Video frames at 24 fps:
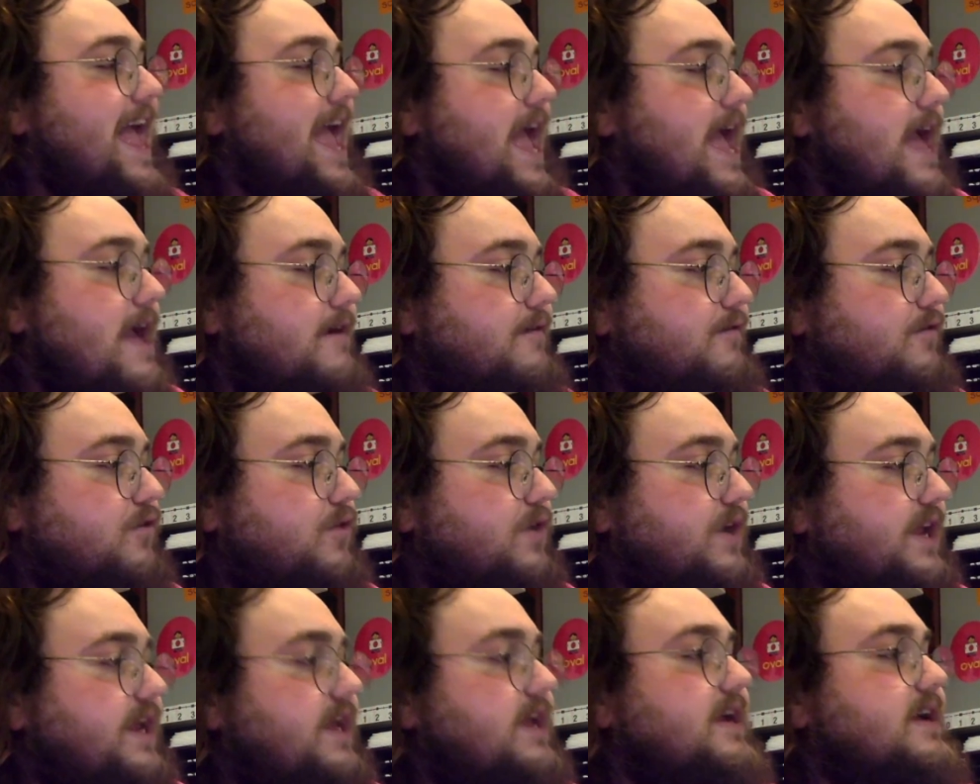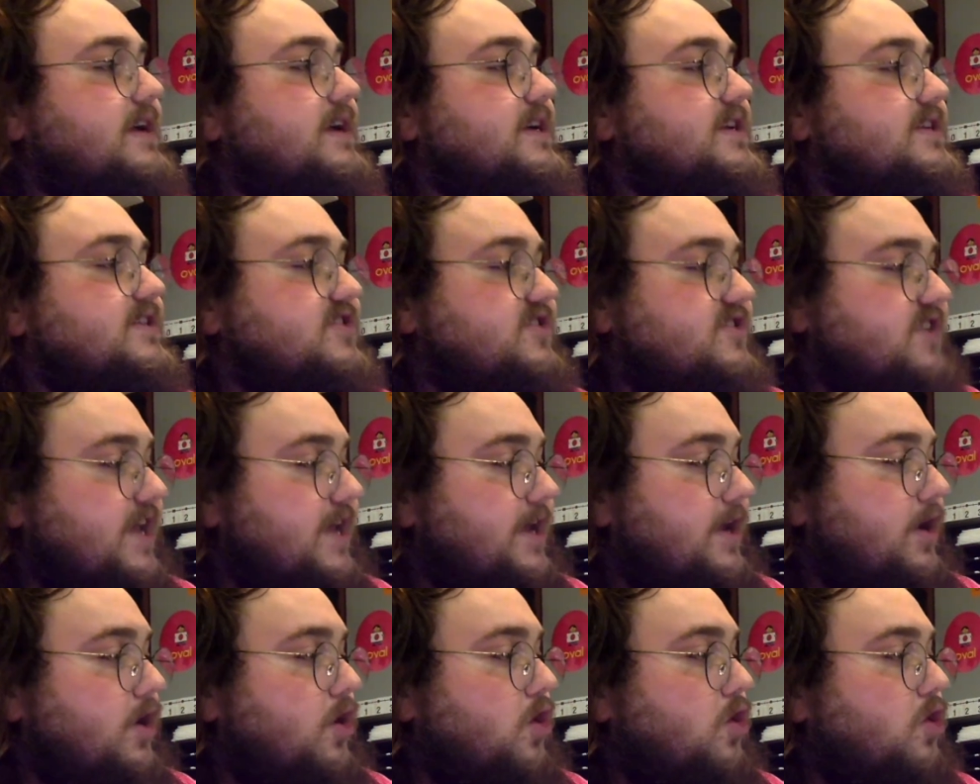every
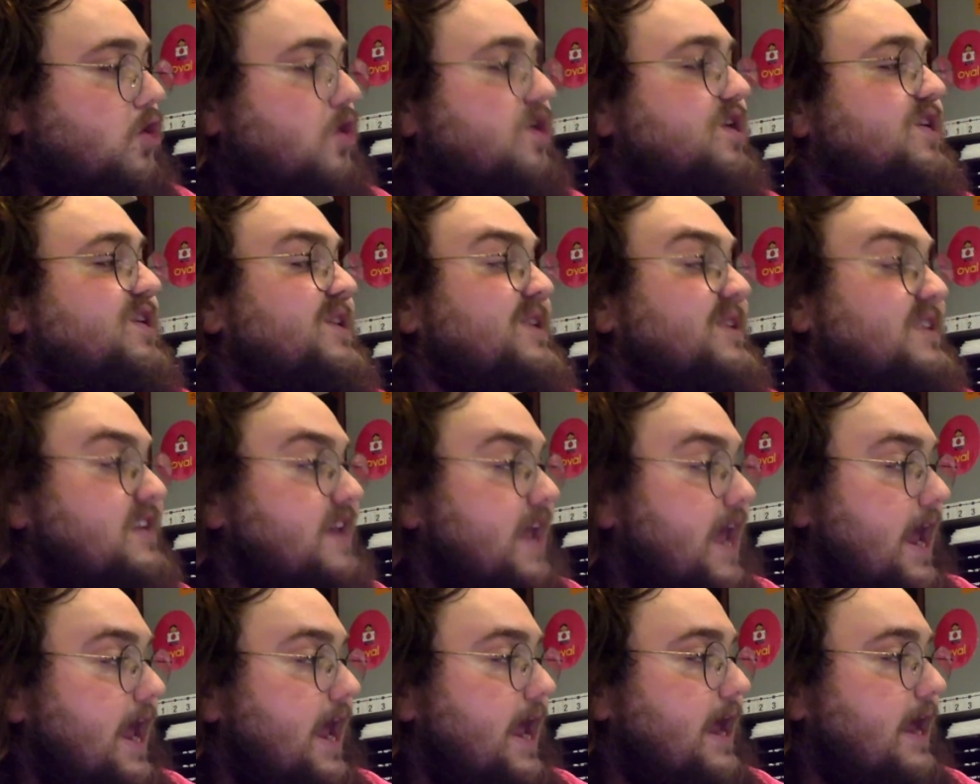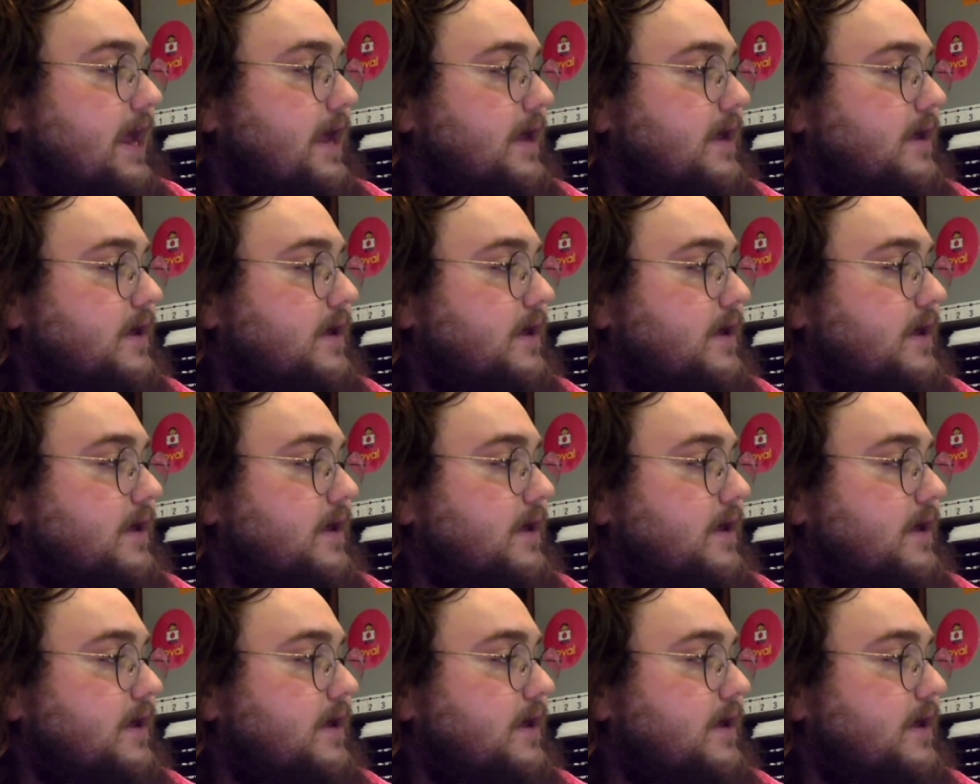single day.